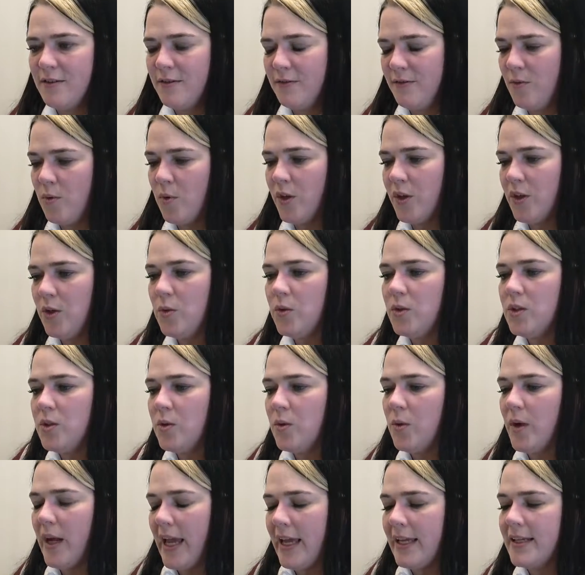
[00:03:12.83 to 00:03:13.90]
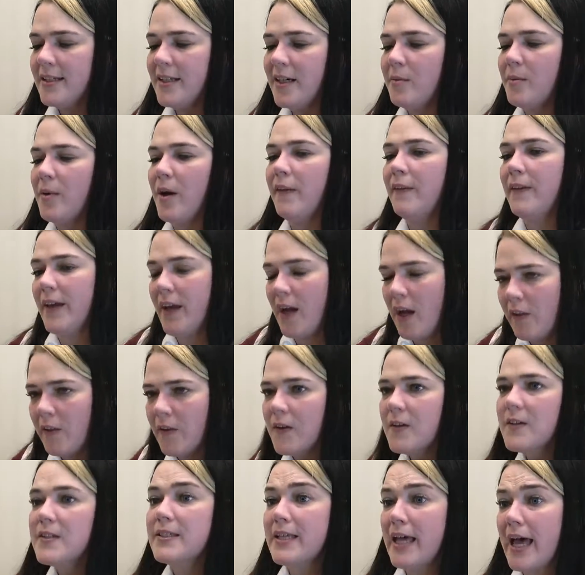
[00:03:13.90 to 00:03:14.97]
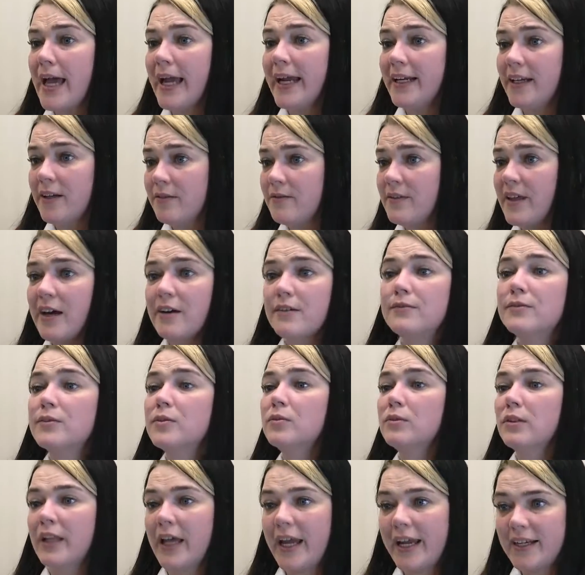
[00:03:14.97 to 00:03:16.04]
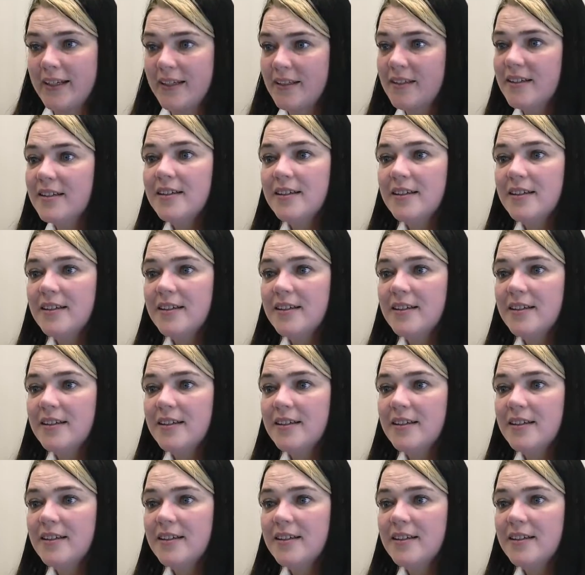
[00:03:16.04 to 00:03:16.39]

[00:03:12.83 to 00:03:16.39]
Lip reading: for you to end up on the other side of that food line.